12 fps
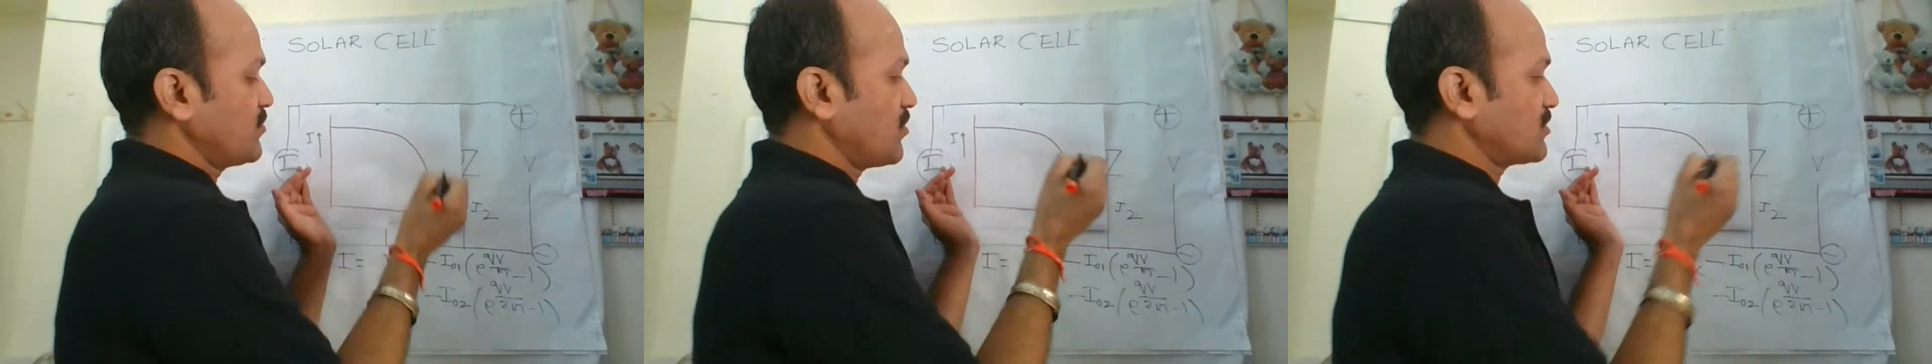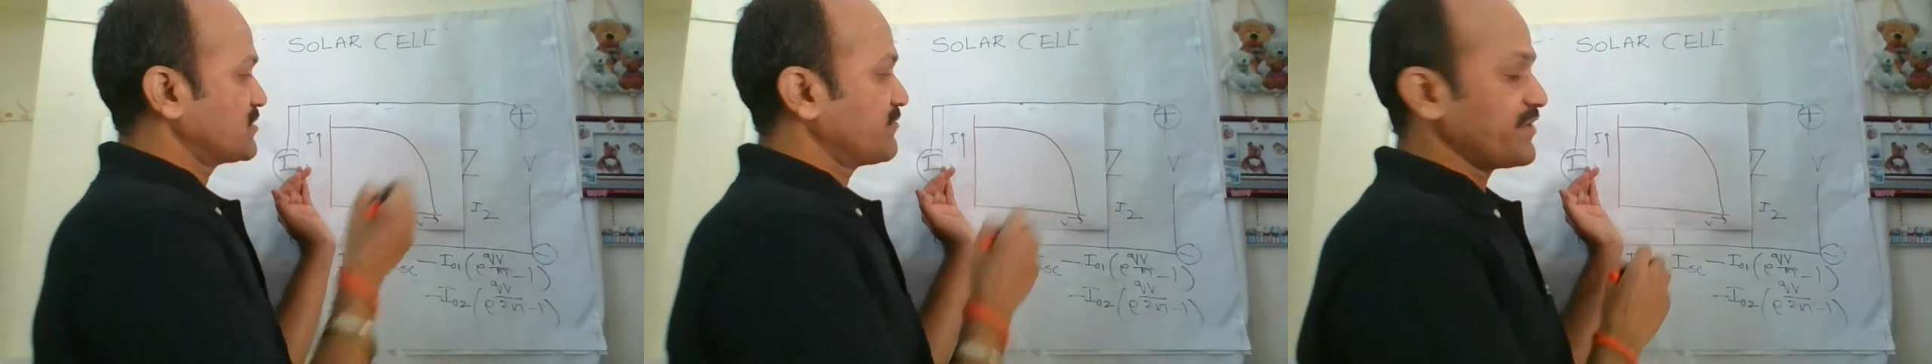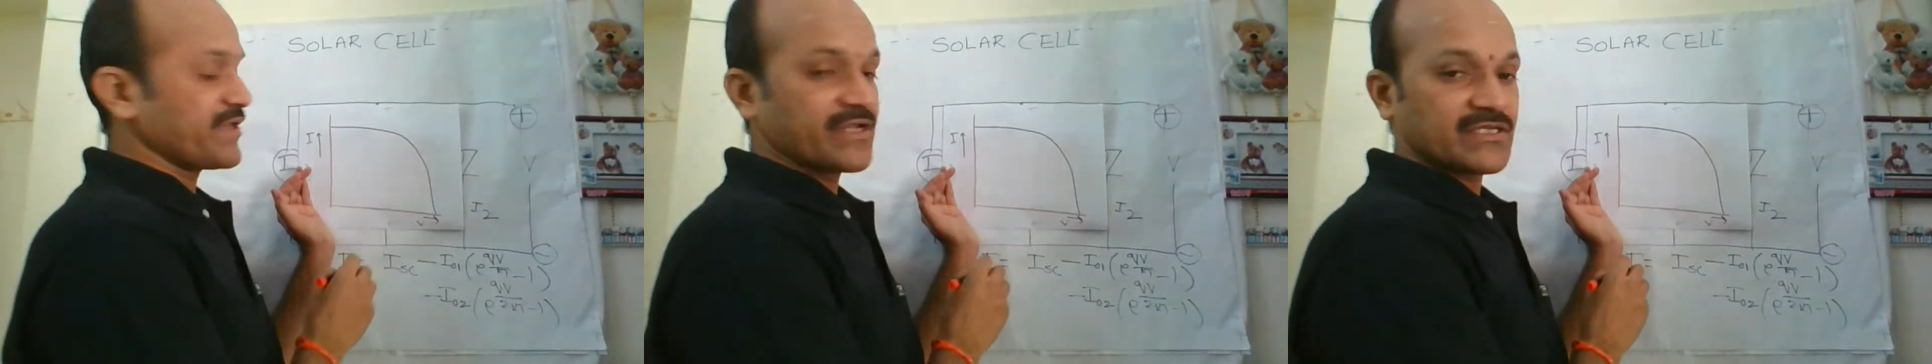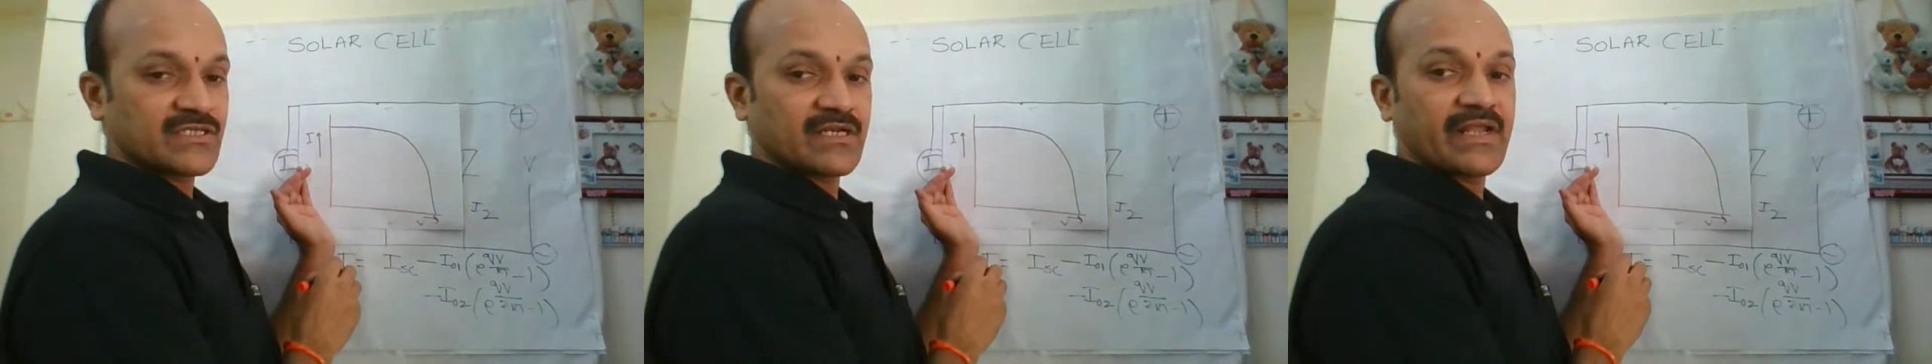got the
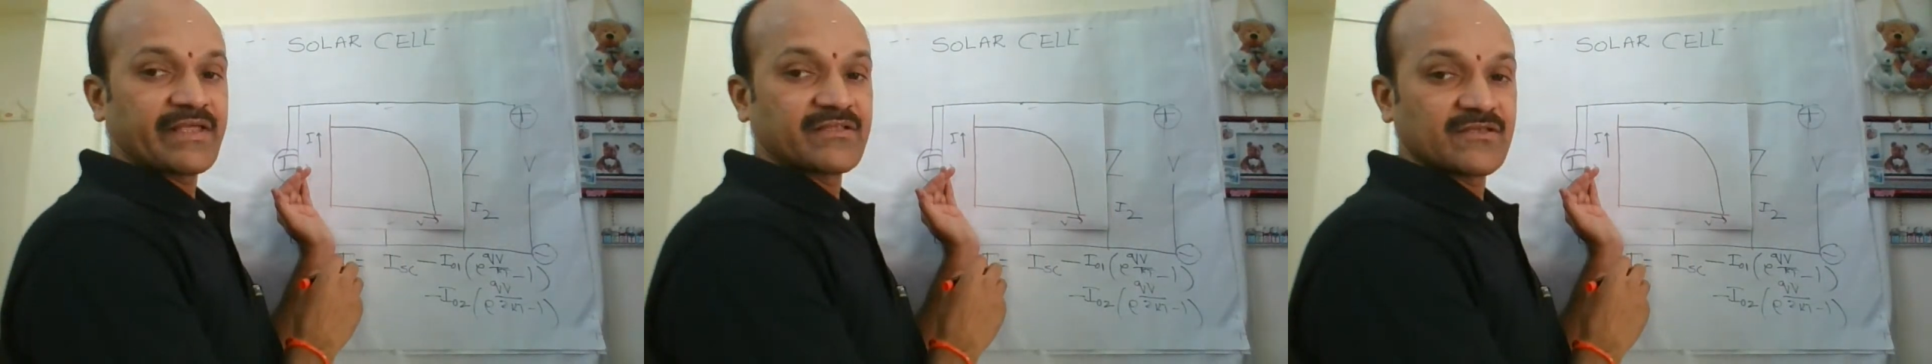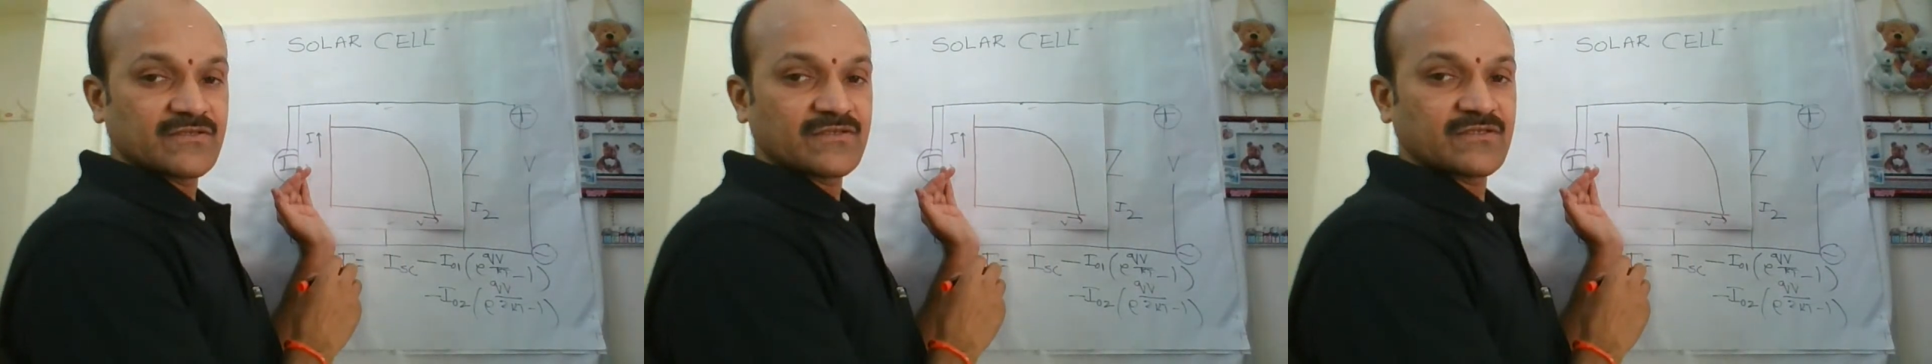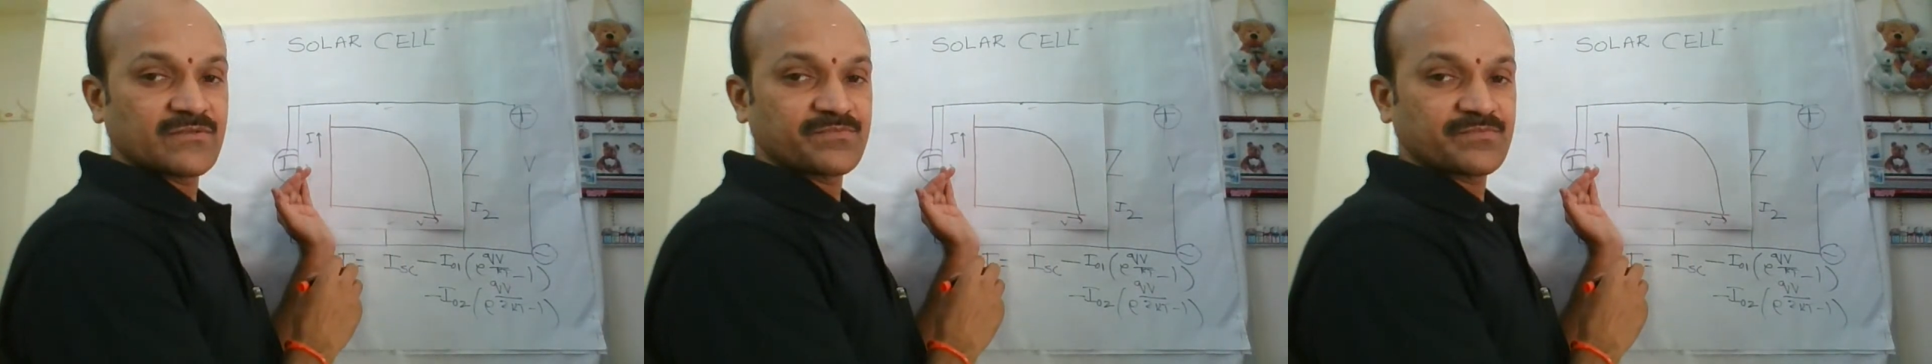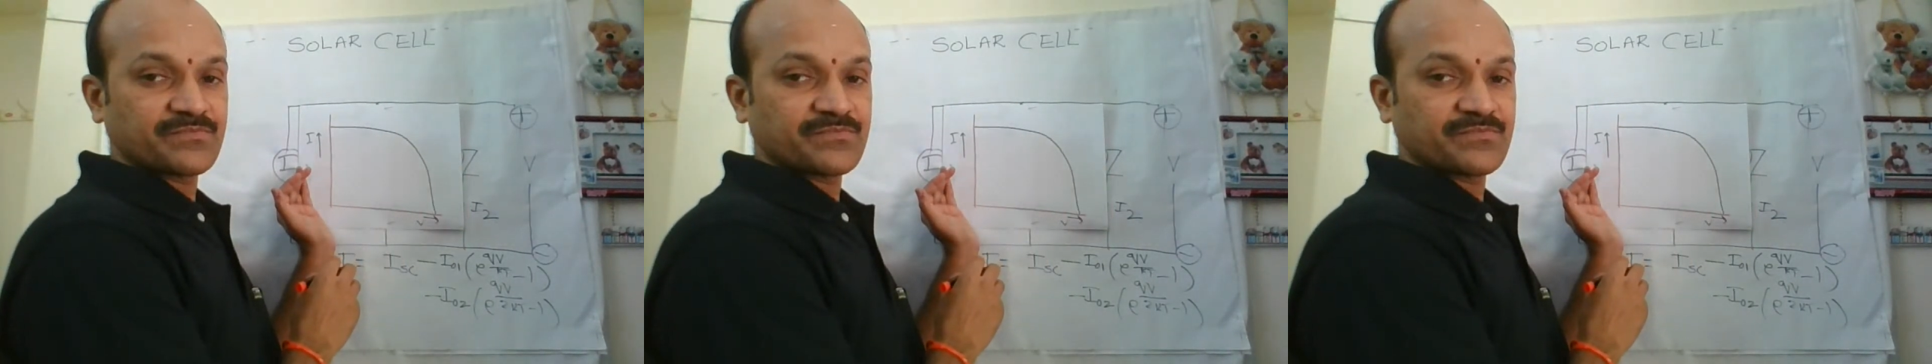variation like this.